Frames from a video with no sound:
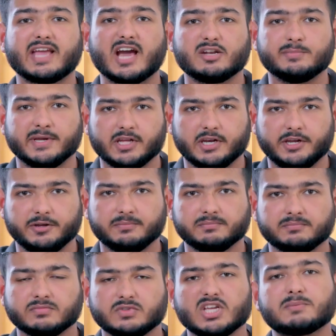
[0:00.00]
academically.
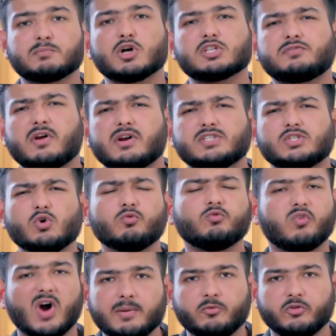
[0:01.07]
The atmosphere is so
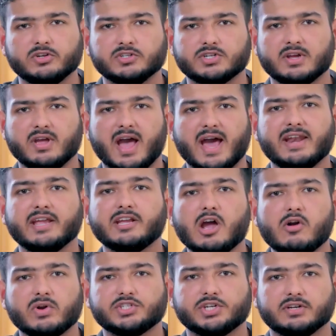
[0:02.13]
vibrant and
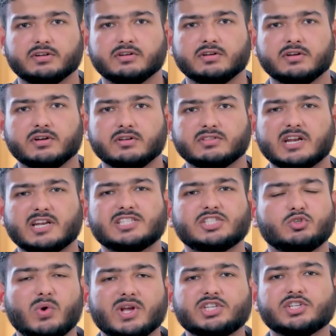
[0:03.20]
encouraging that it
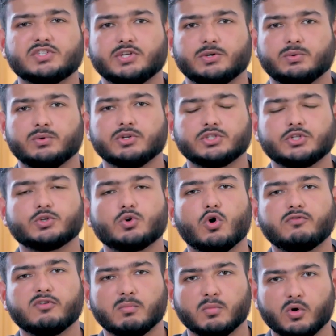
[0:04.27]
stretches you to go
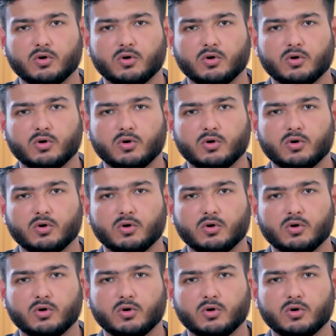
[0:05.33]
for